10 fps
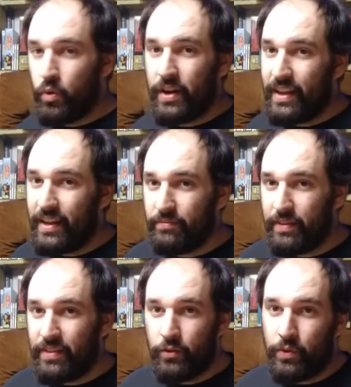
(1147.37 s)

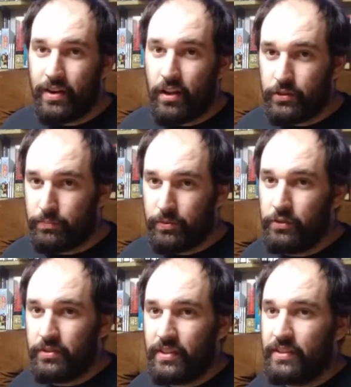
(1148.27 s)
$20 to
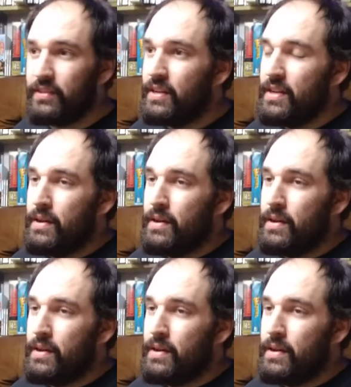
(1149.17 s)
produce these,